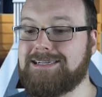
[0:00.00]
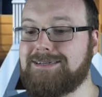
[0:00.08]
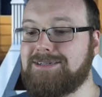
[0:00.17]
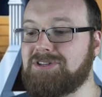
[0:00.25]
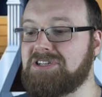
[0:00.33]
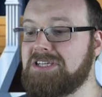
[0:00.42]
You're
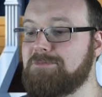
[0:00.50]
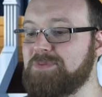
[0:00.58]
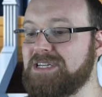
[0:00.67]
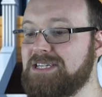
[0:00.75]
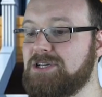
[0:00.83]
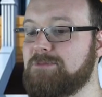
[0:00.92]
gonna
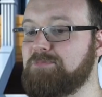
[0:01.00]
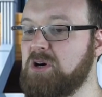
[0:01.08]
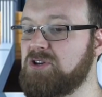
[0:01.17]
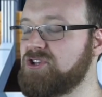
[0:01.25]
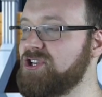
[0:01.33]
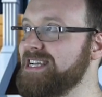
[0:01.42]
stop being a
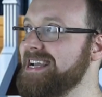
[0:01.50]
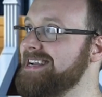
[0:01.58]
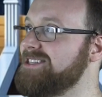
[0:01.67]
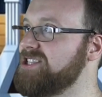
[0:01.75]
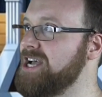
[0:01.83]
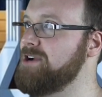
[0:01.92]
posh
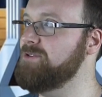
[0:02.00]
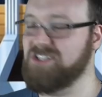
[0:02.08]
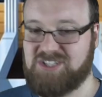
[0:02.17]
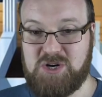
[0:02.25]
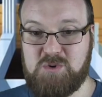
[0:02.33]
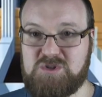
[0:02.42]
shithead,
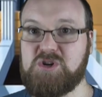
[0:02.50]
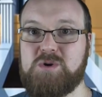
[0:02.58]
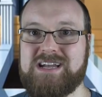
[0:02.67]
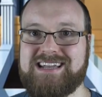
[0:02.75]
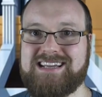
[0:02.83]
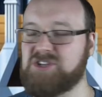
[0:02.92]
Cyrus. Don't
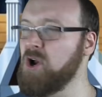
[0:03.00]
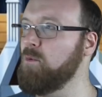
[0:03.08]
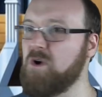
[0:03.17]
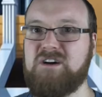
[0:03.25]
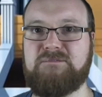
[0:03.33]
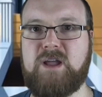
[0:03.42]
do it, it's
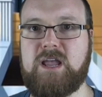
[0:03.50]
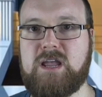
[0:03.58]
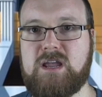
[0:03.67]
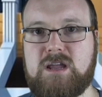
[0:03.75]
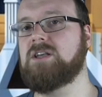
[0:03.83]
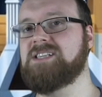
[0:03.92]
not worth it.